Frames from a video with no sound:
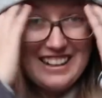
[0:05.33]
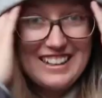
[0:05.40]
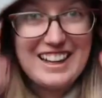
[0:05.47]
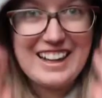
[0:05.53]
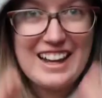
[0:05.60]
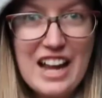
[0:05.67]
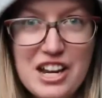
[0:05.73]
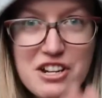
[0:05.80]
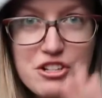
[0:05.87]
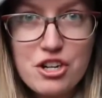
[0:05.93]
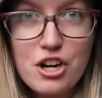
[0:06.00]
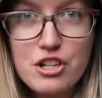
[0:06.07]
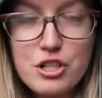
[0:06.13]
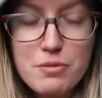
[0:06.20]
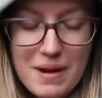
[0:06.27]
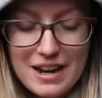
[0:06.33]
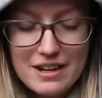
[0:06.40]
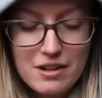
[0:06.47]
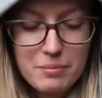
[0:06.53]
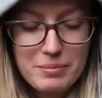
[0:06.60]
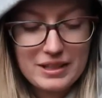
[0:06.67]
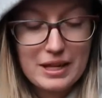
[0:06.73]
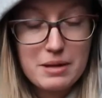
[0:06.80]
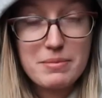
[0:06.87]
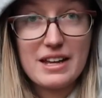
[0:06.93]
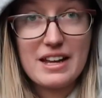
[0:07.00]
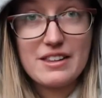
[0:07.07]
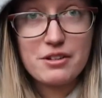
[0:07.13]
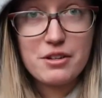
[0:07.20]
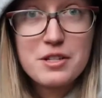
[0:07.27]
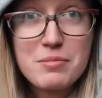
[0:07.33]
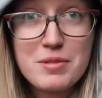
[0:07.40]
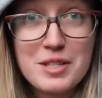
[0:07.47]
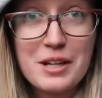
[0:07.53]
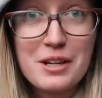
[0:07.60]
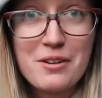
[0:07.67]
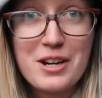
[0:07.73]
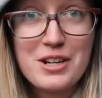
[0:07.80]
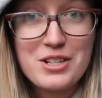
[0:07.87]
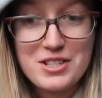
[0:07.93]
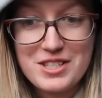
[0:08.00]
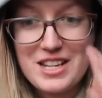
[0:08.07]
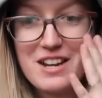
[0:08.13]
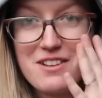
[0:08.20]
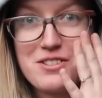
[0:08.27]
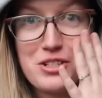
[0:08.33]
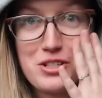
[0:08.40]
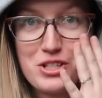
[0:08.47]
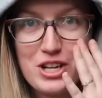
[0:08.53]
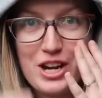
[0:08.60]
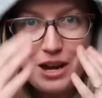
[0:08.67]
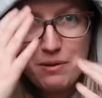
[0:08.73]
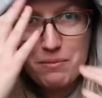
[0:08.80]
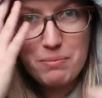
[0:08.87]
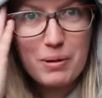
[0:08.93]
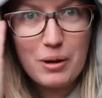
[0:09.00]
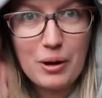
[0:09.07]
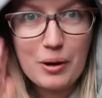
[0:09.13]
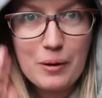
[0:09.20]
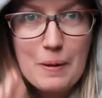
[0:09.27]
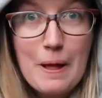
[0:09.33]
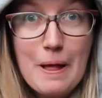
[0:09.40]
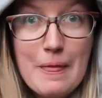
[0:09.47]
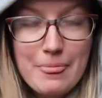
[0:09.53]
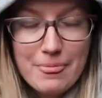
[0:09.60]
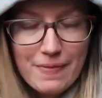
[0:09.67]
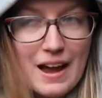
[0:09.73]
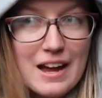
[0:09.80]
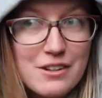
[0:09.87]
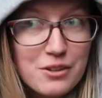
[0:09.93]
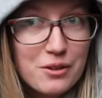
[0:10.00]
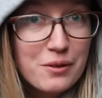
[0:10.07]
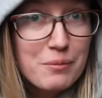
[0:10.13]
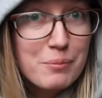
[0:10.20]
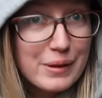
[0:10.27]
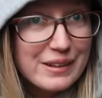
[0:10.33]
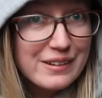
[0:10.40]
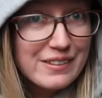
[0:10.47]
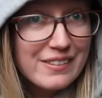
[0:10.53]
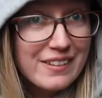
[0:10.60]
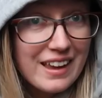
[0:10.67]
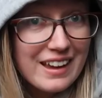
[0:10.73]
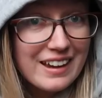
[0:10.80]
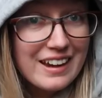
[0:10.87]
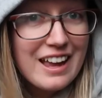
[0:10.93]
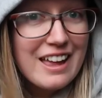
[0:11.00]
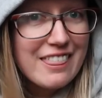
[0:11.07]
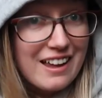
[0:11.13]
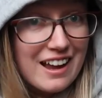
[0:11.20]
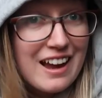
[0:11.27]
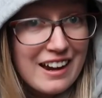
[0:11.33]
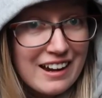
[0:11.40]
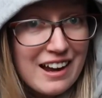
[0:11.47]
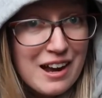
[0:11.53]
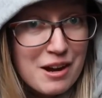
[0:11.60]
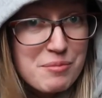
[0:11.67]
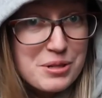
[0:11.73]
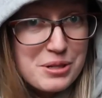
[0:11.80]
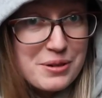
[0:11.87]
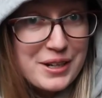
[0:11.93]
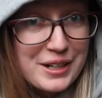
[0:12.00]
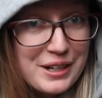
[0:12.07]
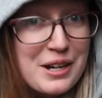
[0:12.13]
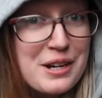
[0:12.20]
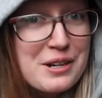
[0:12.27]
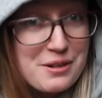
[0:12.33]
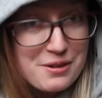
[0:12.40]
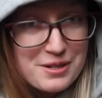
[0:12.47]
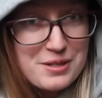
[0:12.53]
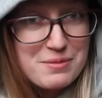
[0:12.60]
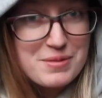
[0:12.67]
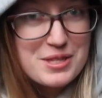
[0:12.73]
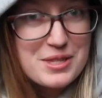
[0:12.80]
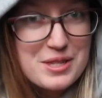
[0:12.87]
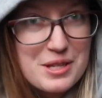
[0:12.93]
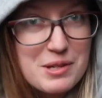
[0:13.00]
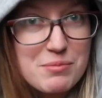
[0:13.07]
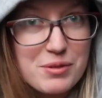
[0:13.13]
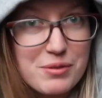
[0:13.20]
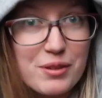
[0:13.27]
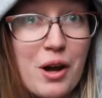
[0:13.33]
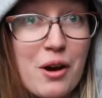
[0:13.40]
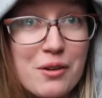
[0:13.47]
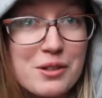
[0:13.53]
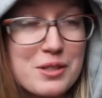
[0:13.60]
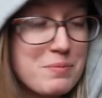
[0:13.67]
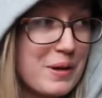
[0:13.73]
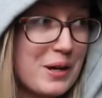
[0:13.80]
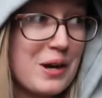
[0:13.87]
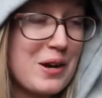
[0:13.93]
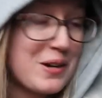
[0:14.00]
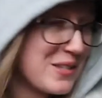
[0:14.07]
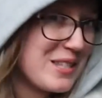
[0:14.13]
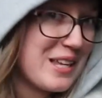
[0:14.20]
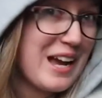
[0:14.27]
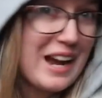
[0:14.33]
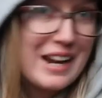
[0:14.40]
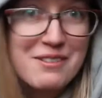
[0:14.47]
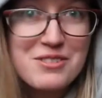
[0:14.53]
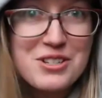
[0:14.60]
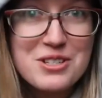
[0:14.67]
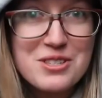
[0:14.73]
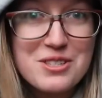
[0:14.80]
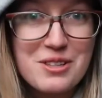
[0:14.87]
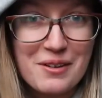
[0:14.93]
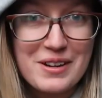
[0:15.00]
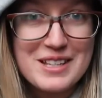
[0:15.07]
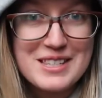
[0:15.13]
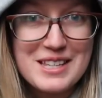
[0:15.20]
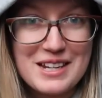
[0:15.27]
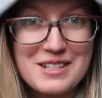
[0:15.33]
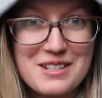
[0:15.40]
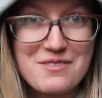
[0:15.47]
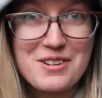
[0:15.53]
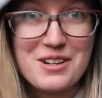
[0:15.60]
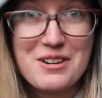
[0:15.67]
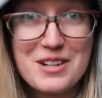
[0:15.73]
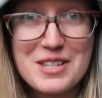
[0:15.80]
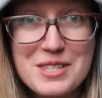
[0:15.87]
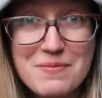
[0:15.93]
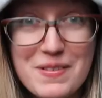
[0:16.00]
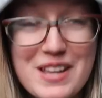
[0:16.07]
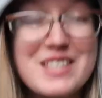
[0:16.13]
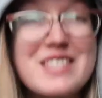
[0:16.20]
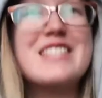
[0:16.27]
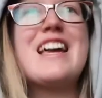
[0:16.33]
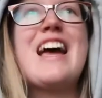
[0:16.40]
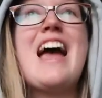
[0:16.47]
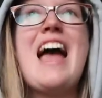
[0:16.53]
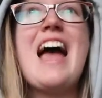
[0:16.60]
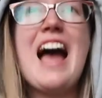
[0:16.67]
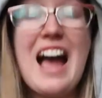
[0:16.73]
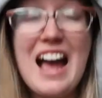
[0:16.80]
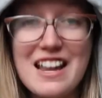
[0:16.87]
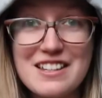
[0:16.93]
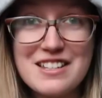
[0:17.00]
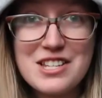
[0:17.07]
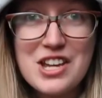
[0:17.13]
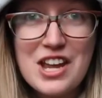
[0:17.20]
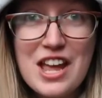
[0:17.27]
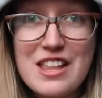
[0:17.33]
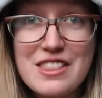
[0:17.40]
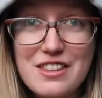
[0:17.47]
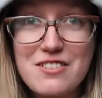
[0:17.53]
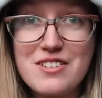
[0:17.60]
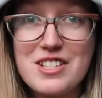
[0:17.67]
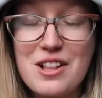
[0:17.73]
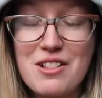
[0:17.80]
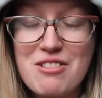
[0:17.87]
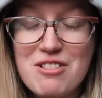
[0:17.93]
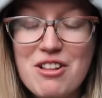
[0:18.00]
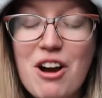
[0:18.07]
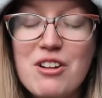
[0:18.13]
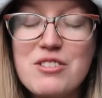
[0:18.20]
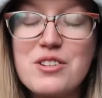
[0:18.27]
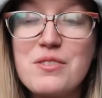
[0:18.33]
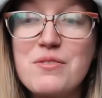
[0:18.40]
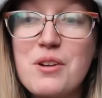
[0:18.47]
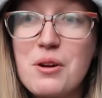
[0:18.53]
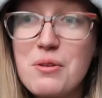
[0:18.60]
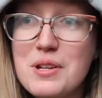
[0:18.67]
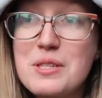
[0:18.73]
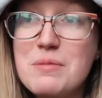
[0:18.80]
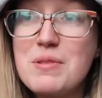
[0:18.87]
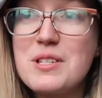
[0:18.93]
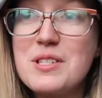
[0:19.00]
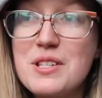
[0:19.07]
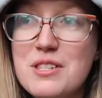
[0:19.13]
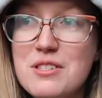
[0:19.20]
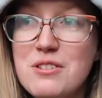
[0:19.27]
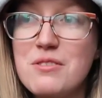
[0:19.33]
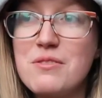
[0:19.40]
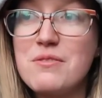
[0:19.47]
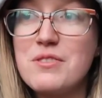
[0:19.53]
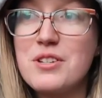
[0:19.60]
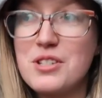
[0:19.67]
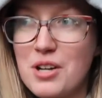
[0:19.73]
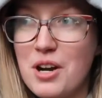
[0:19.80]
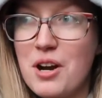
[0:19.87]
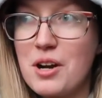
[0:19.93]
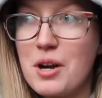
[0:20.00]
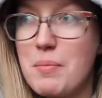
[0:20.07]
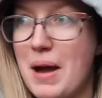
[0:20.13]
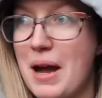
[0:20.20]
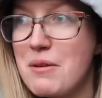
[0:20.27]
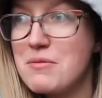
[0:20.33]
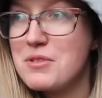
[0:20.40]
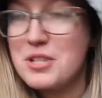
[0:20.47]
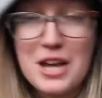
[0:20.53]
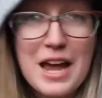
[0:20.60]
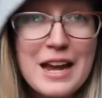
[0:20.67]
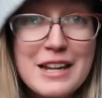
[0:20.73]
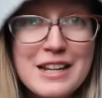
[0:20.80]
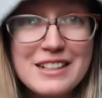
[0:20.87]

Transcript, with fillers: like, Josh might not be letting me get the Christmas decorations out just yet, but that doesn't mean to say that I can't be doing Christmas themed vlogs because I am just so excited for Christmas. And there is a lot of Christmassy stuff to talk about today.